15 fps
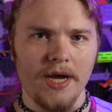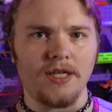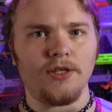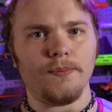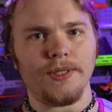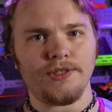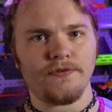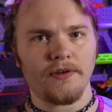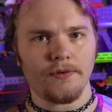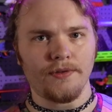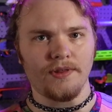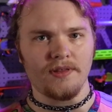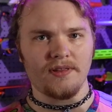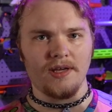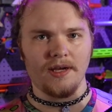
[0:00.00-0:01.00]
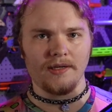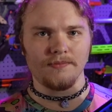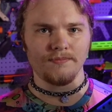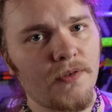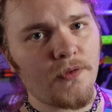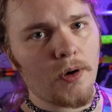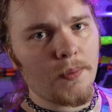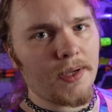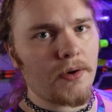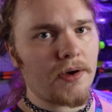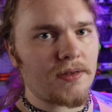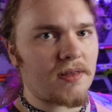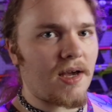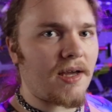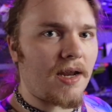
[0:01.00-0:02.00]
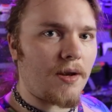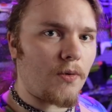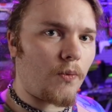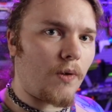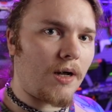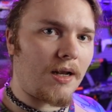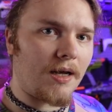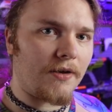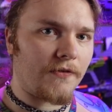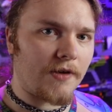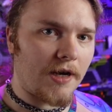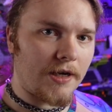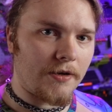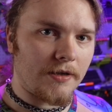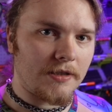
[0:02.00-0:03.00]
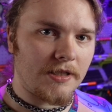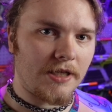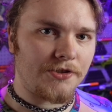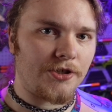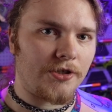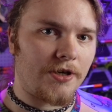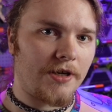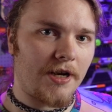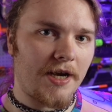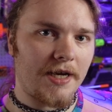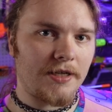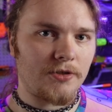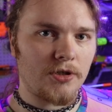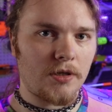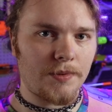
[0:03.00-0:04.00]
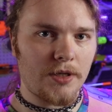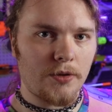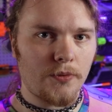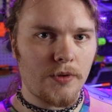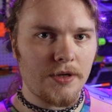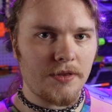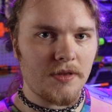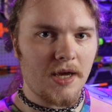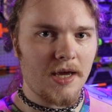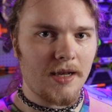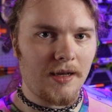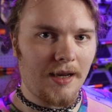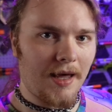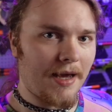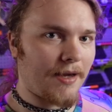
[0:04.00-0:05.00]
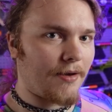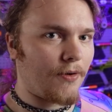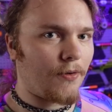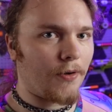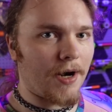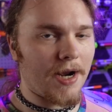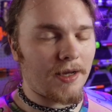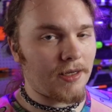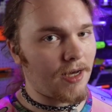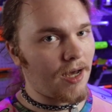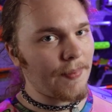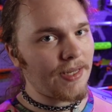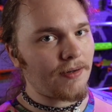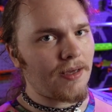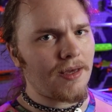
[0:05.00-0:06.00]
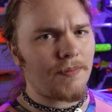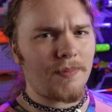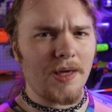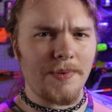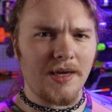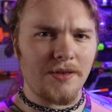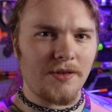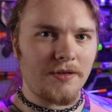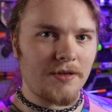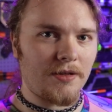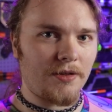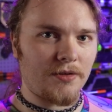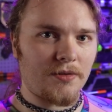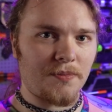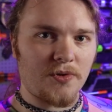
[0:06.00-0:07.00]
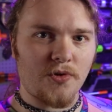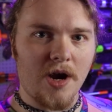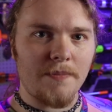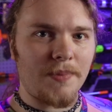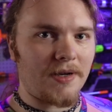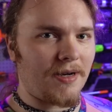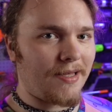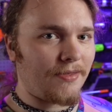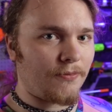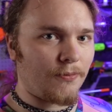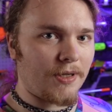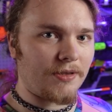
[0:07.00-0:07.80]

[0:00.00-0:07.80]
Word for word: way too much fun with this thing. Before we go outside, and while I've got your attention, could I trouble you with a like or a comment? Maybe hit the little subscribe button and